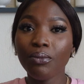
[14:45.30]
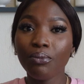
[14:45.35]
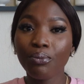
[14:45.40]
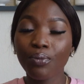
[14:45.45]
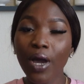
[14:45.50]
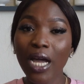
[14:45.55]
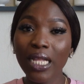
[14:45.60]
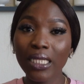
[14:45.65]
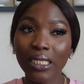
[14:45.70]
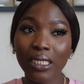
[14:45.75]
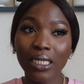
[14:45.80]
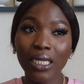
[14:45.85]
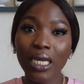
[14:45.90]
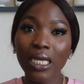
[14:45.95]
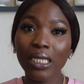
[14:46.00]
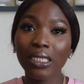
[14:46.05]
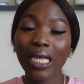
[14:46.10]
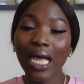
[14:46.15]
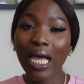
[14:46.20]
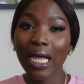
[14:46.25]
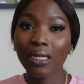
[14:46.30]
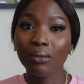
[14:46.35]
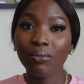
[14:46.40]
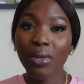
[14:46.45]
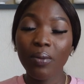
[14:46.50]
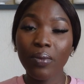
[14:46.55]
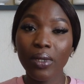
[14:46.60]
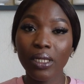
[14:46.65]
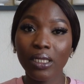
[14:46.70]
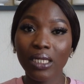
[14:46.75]
panties and
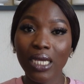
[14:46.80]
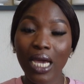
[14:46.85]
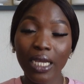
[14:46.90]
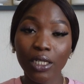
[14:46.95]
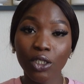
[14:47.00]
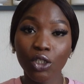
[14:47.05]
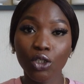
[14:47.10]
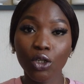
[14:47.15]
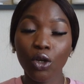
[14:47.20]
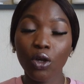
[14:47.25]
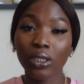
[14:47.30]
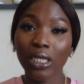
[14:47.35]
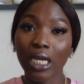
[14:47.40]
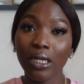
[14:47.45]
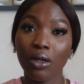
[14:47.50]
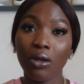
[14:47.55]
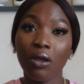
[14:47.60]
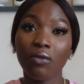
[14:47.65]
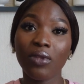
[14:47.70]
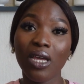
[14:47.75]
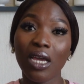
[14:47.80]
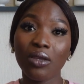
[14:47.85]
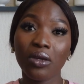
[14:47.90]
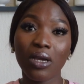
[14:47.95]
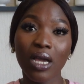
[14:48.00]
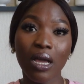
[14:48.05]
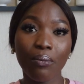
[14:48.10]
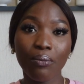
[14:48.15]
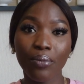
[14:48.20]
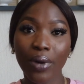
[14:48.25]
maybe tight shorts and all of that. You
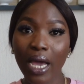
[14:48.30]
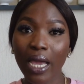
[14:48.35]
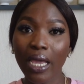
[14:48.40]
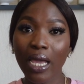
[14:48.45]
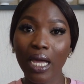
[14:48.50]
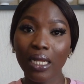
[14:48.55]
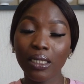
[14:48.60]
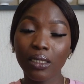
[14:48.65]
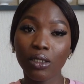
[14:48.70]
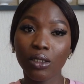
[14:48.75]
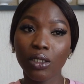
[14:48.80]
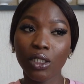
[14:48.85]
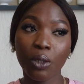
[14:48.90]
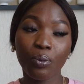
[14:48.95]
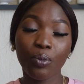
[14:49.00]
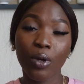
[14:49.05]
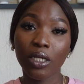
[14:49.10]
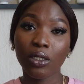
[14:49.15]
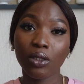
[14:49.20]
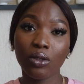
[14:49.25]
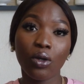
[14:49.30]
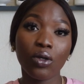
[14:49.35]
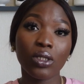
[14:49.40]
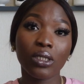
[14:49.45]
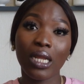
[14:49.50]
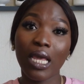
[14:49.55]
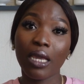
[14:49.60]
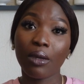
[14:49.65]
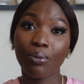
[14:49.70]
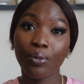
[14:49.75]
can buy at the cheaper stores
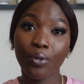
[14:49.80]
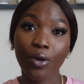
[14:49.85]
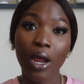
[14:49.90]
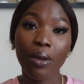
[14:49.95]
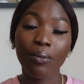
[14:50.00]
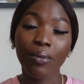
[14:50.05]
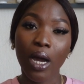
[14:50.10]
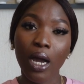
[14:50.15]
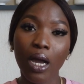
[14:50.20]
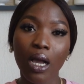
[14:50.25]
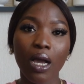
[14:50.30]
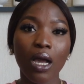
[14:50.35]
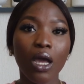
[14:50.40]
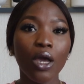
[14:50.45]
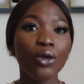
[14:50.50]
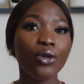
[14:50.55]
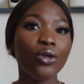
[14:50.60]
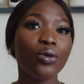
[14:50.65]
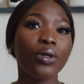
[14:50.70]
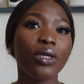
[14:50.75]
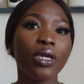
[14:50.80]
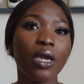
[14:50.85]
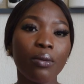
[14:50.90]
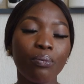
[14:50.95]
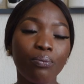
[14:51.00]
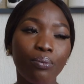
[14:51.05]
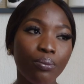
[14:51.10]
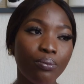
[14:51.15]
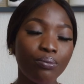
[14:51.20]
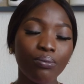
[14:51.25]
like Primark. You will
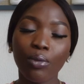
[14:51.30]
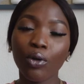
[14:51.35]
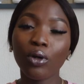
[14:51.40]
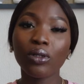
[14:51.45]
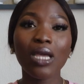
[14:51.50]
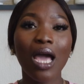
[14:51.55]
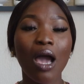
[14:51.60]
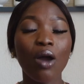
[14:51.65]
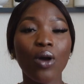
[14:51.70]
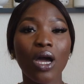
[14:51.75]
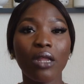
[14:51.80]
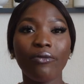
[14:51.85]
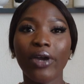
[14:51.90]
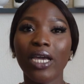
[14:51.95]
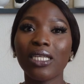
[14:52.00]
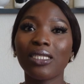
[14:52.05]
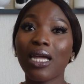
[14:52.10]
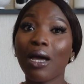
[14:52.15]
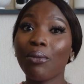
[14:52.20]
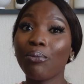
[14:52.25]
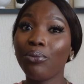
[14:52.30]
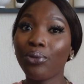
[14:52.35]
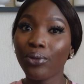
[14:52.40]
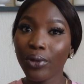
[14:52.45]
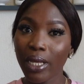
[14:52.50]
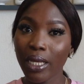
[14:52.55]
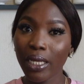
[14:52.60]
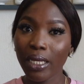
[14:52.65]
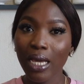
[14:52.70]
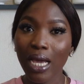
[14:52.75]
get, but I would advise that
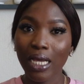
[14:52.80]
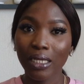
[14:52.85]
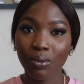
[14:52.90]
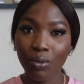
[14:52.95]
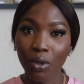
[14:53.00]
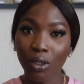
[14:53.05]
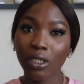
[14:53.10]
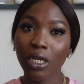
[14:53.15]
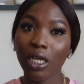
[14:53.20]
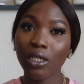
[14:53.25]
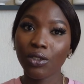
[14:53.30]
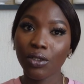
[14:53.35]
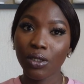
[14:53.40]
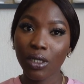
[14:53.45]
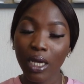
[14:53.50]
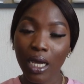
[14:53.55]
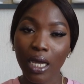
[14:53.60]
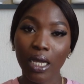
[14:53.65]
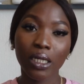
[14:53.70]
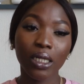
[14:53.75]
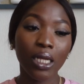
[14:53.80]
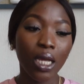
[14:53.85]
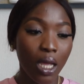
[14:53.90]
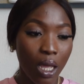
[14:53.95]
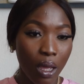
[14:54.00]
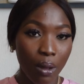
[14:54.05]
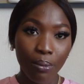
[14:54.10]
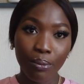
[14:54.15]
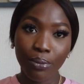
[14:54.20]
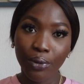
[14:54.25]
bring as much as you can.
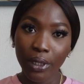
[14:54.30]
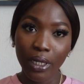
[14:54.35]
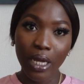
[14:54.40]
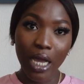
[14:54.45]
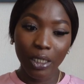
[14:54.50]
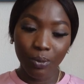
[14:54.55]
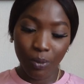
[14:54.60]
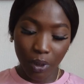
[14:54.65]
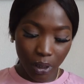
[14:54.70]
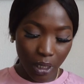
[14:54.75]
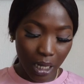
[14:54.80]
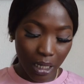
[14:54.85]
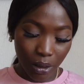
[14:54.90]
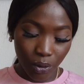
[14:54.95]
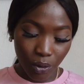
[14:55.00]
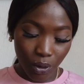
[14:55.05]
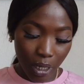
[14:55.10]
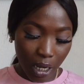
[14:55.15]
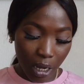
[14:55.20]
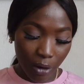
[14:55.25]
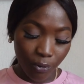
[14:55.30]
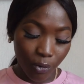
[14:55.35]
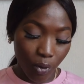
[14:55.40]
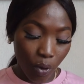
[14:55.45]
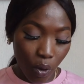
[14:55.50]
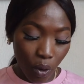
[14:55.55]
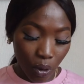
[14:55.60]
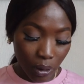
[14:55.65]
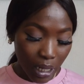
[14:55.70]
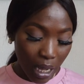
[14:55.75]
Bring as much as you can
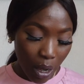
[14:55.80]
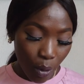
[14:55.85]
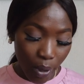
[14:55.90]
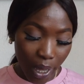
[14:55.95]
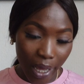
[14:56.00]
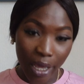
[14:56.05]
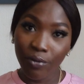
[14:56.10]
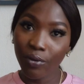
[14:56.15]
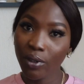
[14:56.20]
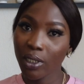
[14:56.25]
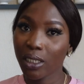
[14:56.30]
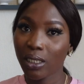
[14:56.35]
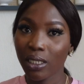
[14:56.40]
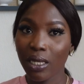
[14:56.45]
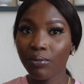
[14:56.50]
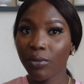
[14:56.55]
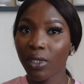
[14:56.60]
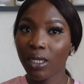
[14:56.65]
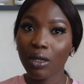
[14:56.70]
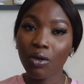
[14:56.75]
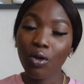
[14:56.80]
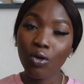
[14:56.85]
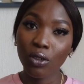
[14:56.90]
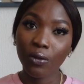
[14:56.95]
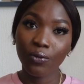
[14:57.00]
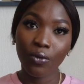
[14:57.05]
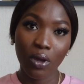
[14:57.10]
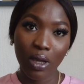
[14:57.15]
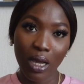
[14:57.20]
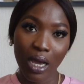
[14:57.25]
for underwear. Even the same thing
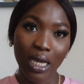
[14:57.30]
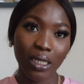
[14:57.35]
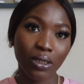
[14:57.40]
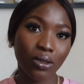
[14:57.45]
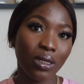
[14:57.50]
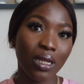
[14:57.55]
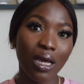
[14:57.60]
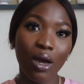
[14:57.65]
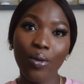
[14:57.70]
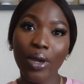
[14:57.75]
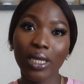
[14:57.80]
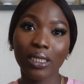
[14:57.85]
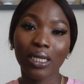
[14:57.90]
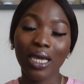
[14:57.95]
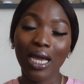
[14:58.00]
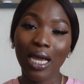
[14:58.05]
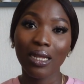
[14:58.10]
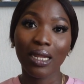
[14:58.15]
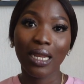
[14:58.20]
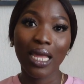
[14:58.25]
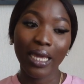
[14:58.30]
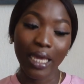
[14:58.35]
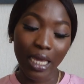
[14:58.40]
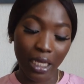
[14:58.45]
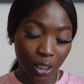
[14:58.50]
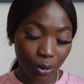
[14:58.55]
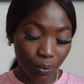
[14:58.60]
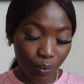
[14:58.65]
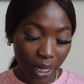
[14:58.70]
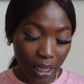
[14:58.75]
goes for guys. Underwear is kind of like
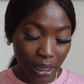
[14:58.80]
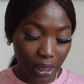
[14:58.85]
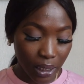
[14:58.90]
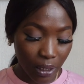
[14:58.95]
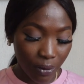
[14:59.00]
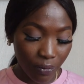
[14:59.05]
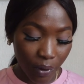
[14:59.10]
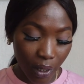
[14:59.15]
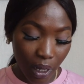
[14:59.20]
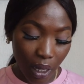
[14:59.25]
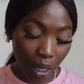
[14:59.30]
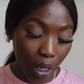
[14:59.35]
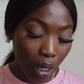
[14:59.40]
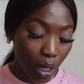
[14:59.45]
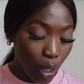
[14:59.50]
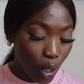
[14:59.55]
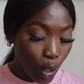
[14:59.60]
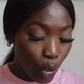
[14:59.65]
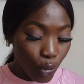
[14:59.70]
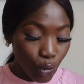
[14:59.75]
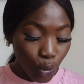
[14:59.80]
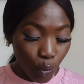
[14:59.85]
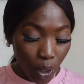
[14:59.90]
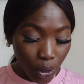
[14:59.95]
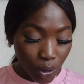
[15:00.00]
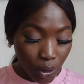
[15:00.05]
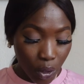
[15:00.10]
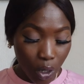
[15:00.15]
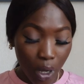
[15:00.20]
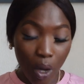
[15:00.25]
expensive here. You
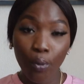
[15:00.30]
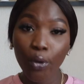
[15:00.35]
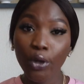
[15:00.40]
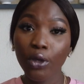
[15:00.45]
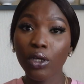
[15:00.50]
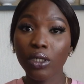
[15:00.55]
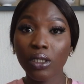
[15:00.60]
want to come with your